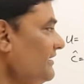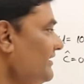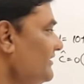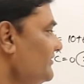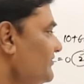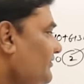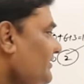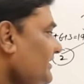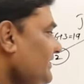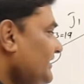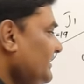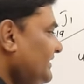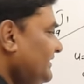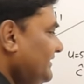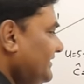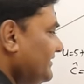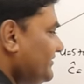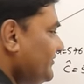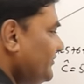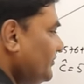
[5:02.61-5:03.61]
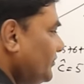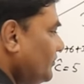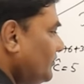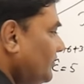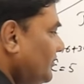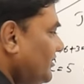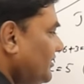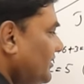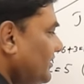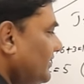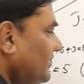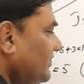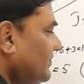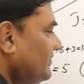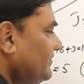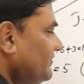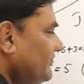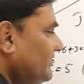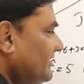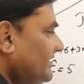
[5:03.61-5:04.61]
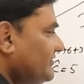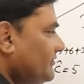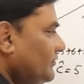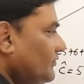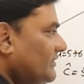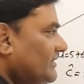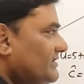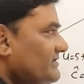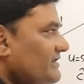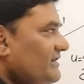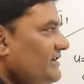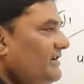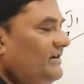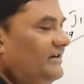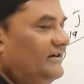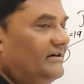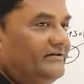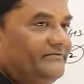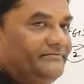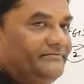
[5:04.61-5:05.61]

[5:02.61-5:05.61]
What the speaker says: So kill this node. So this node is killed.